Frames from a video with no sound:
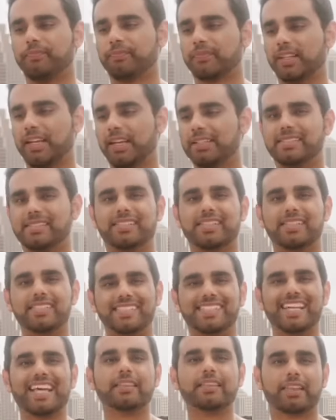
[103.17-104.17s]
it's the
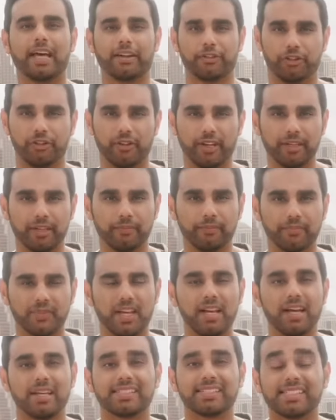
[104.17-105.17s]
state that you're in.
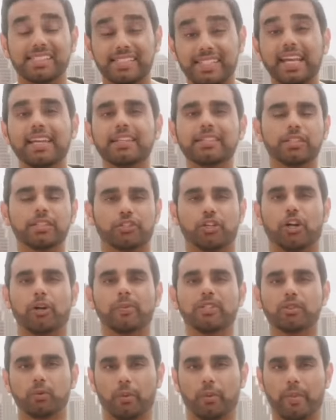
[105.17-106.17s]
State
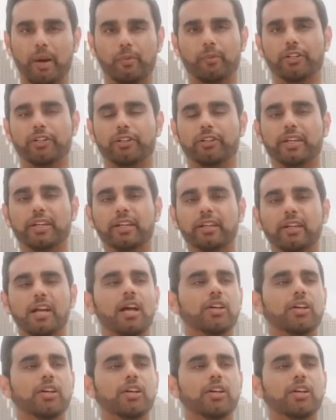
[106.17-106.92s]
determines what memory you're in.